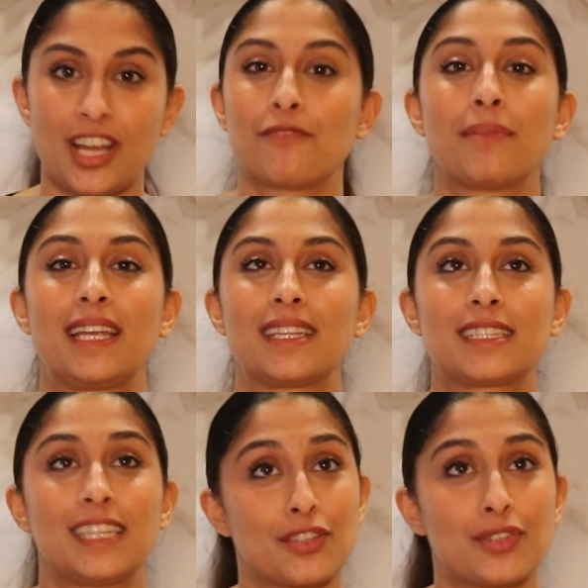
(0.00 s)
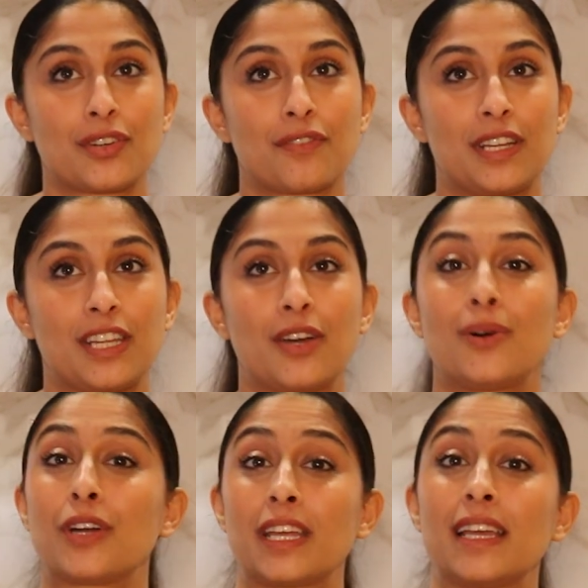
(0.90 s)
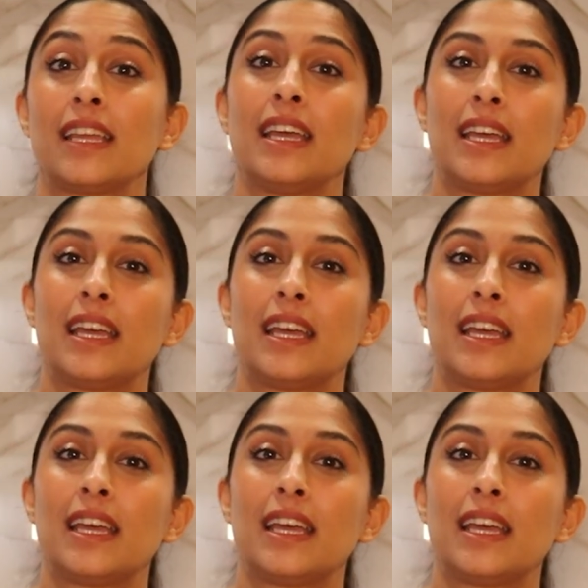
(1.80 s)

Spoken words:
I've made a TikTok video on it.